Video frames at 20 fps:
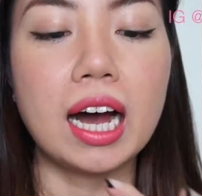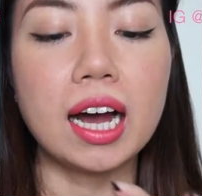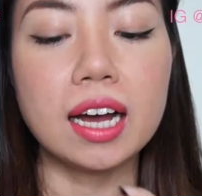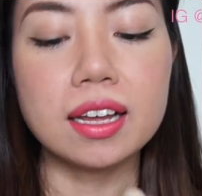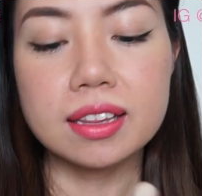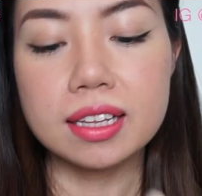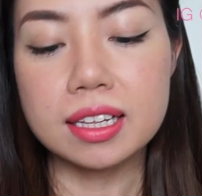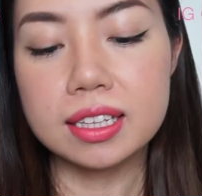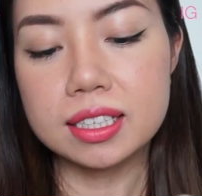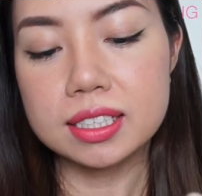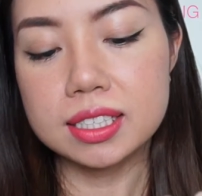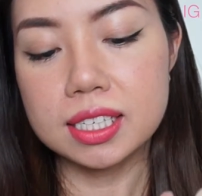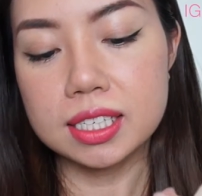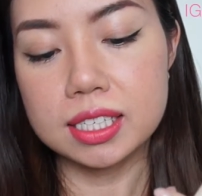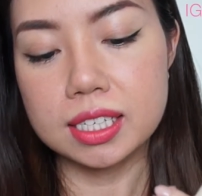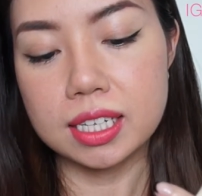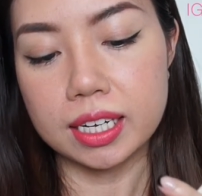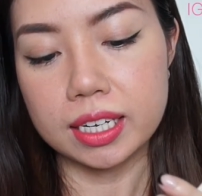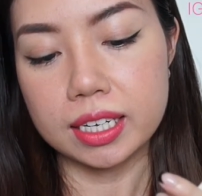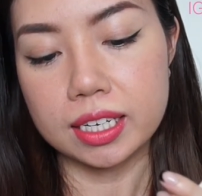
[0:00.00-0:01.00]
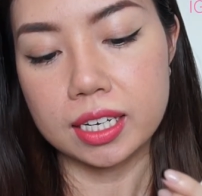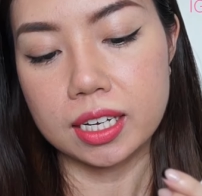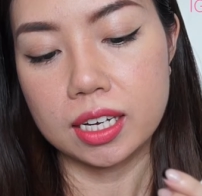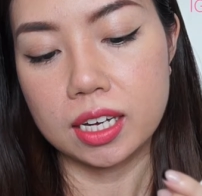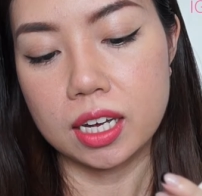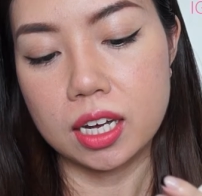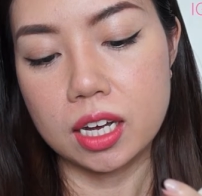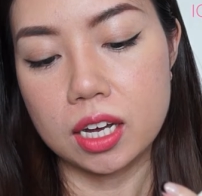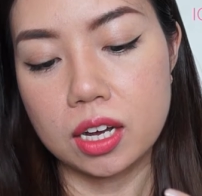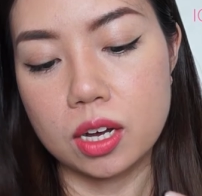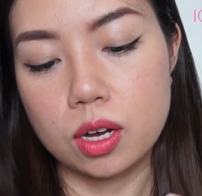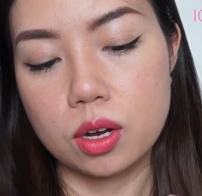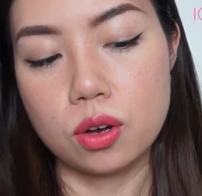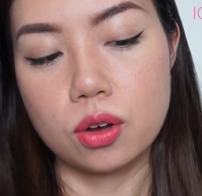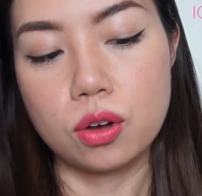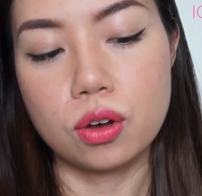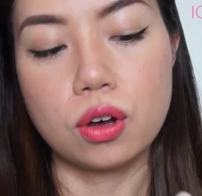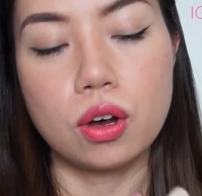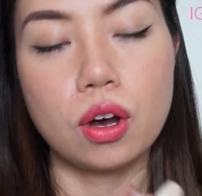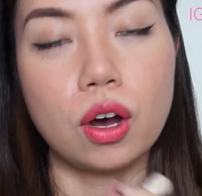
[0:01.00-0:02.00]
I think this is like
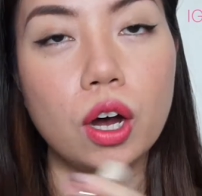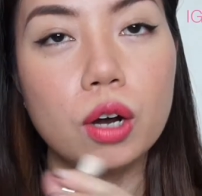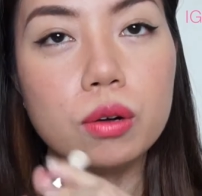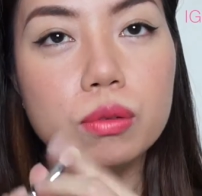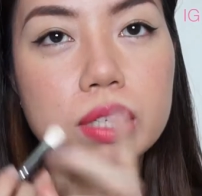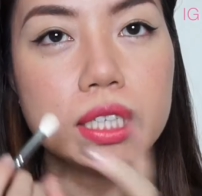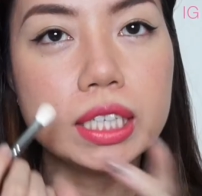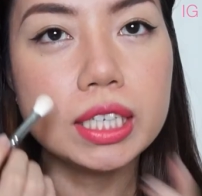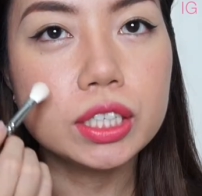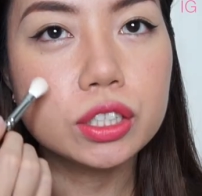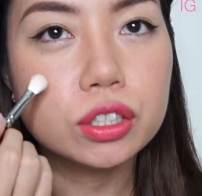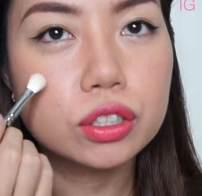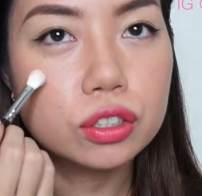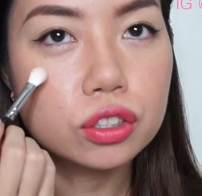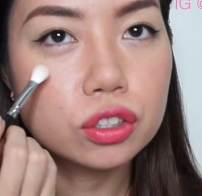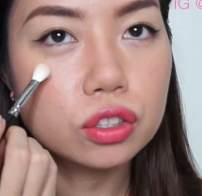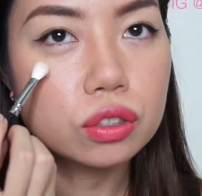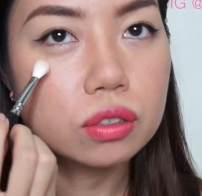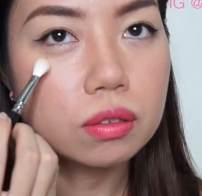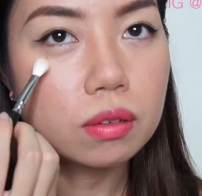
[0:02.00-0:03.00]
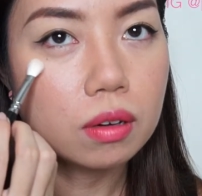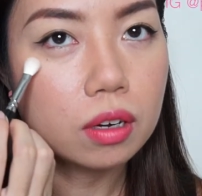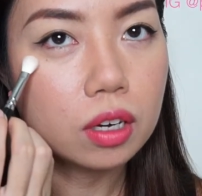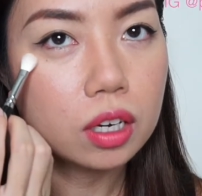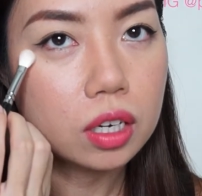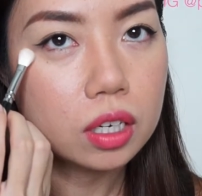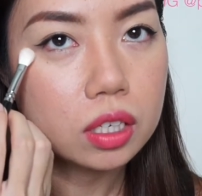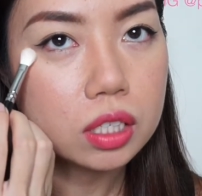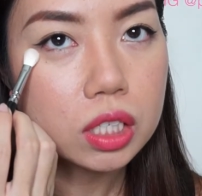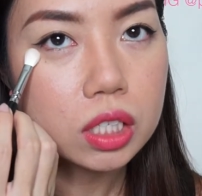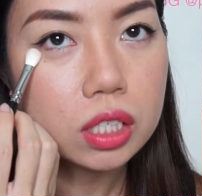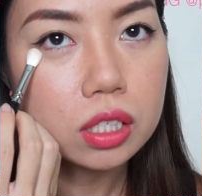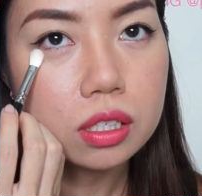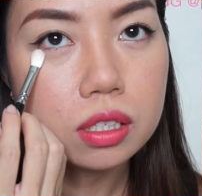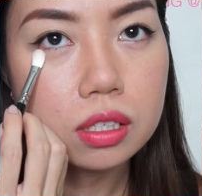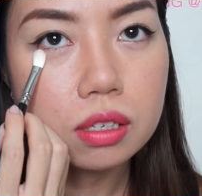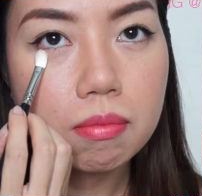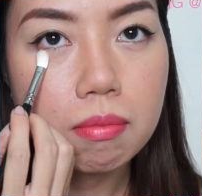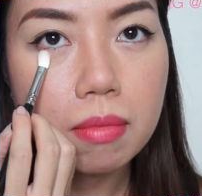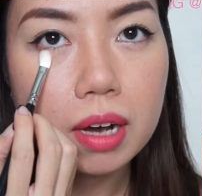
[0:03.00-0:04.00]
a really good
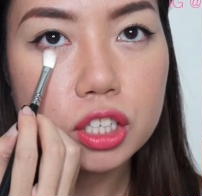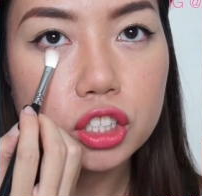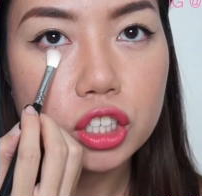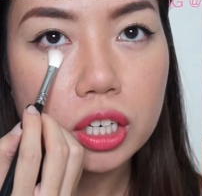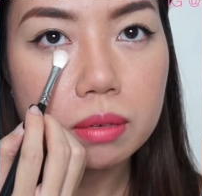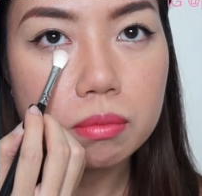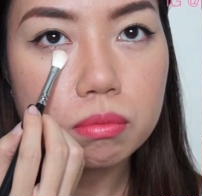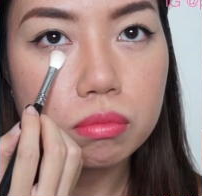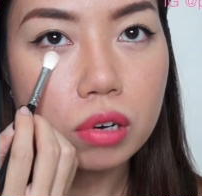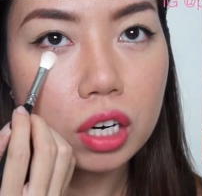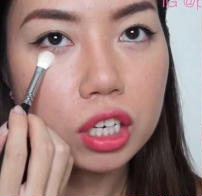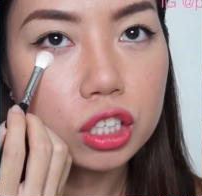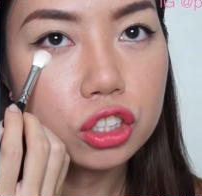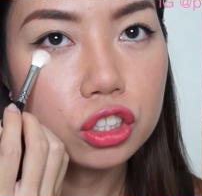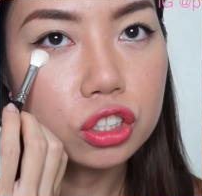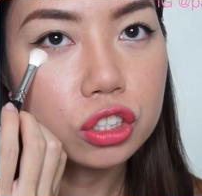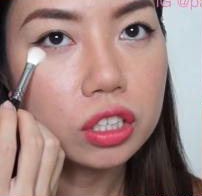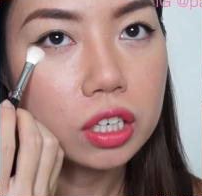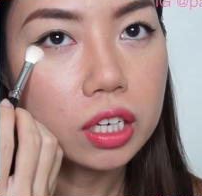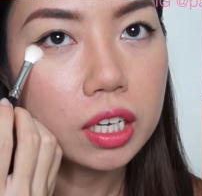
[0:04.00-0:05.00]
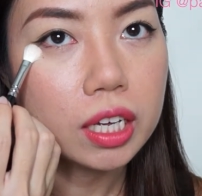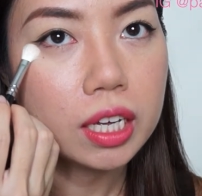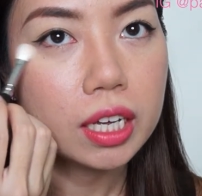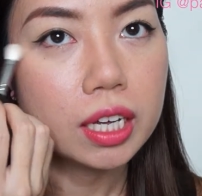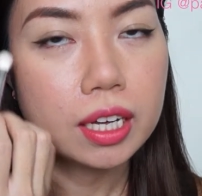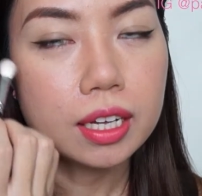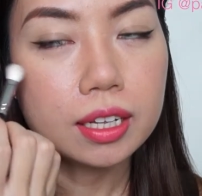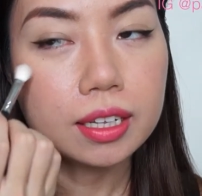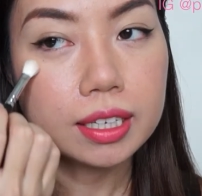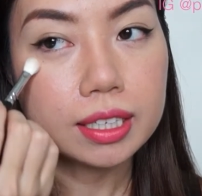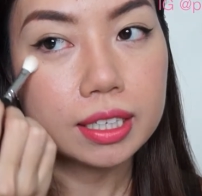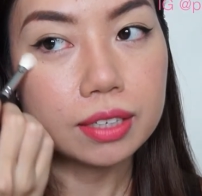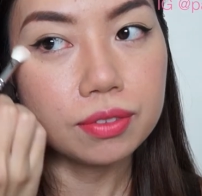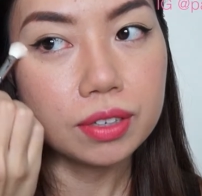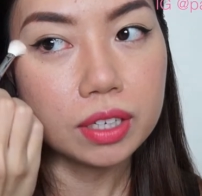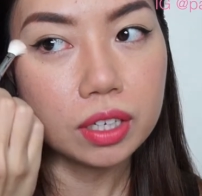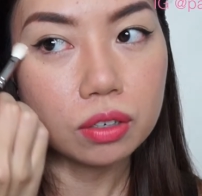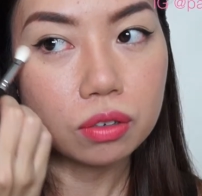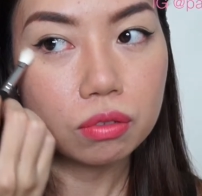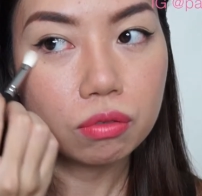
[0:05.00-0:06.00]
smudging brush. Like, give
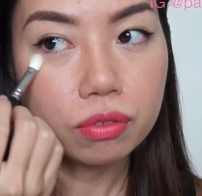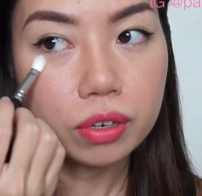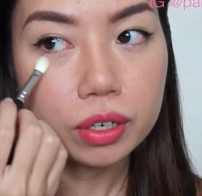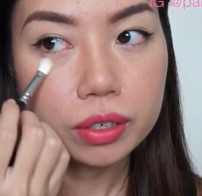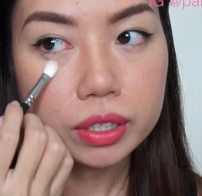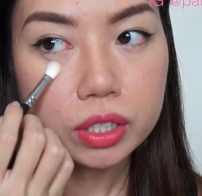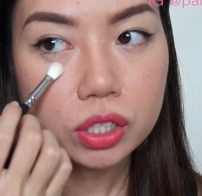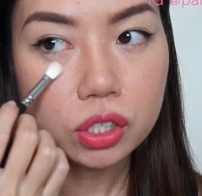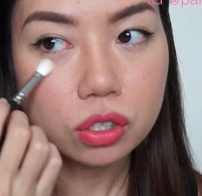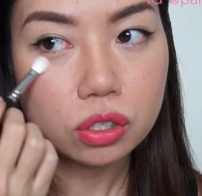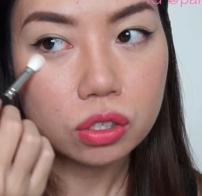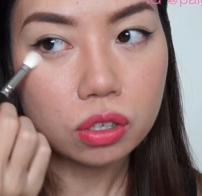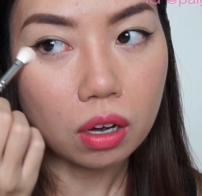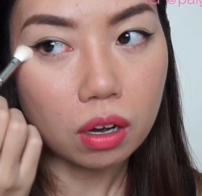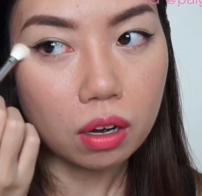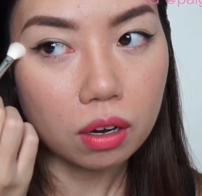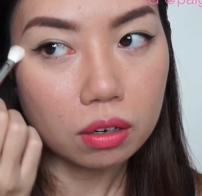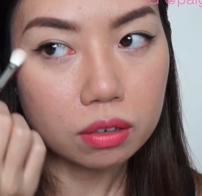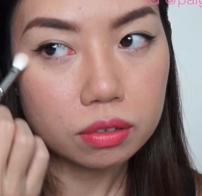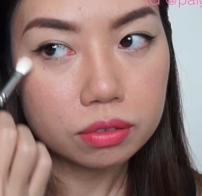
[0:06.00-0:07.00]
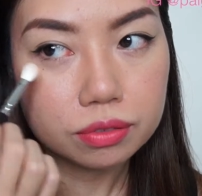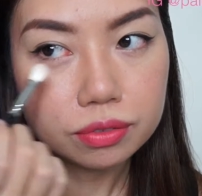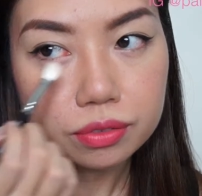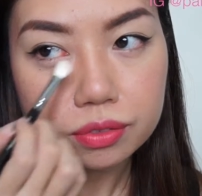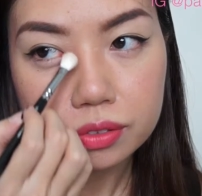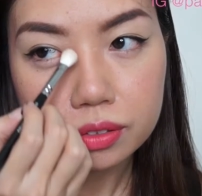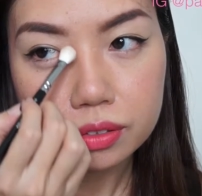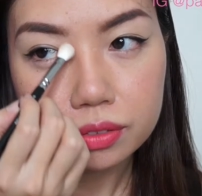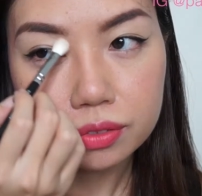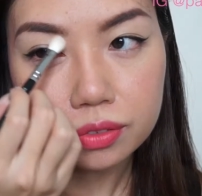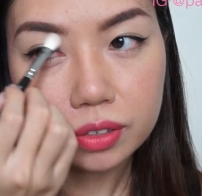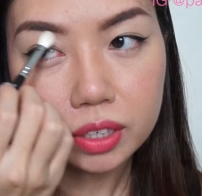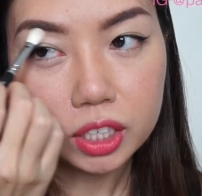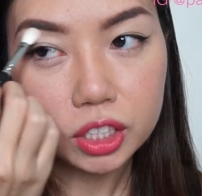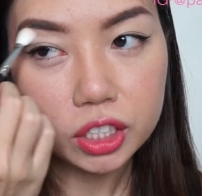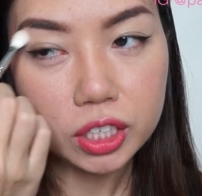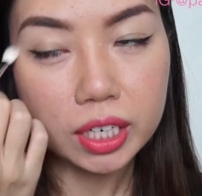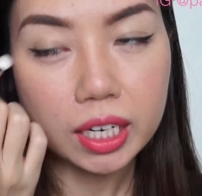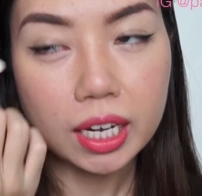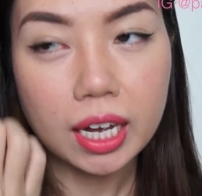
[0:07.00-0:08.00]
it a very soft
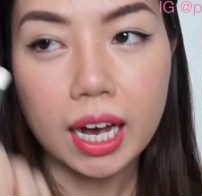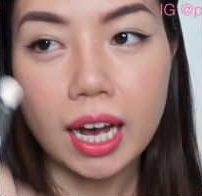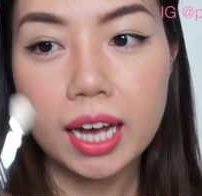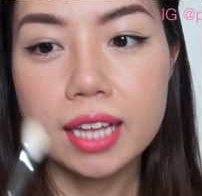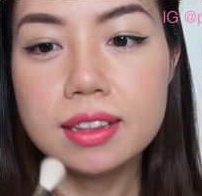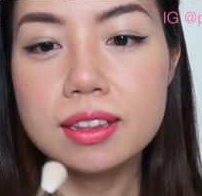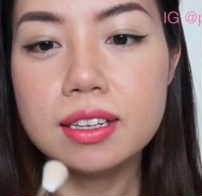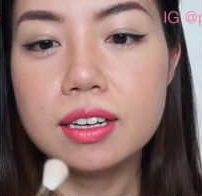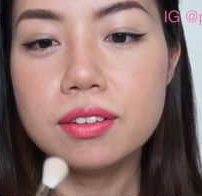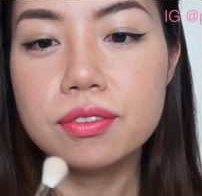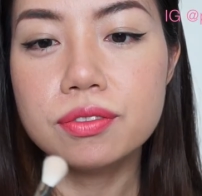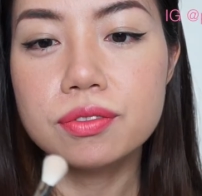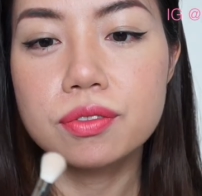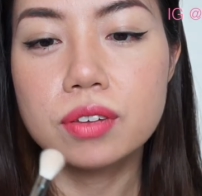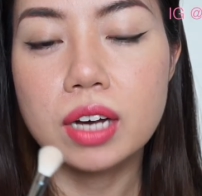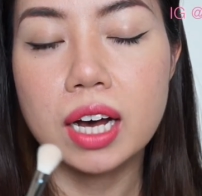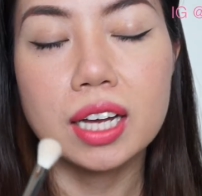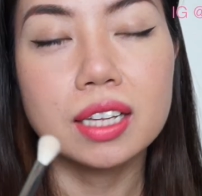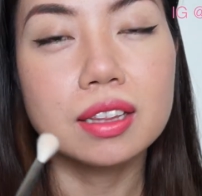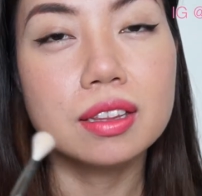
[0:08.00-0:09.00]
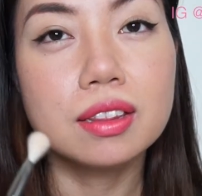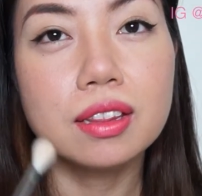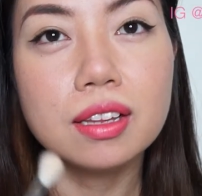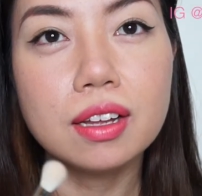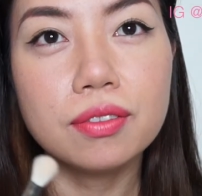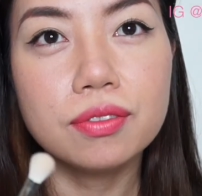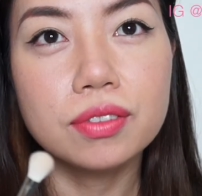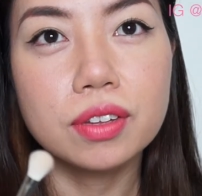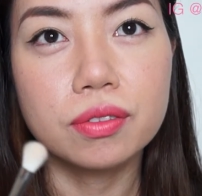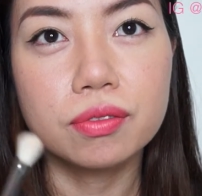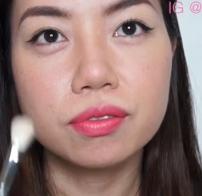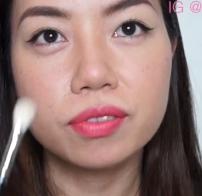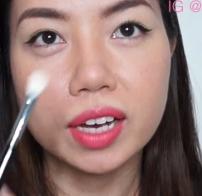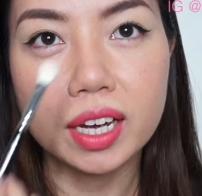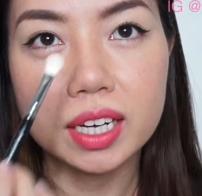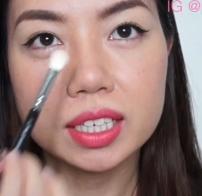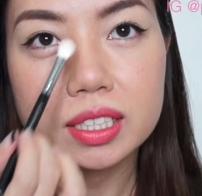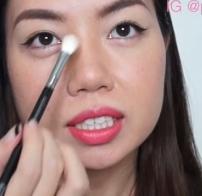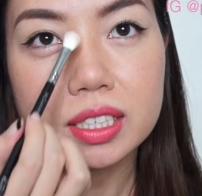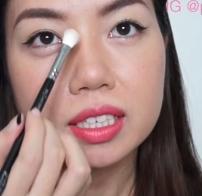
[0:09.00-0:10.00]
finishing. I love the
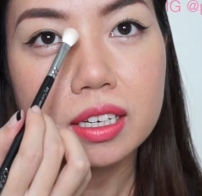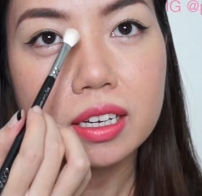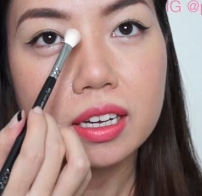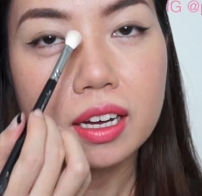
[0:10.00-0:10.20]
effect.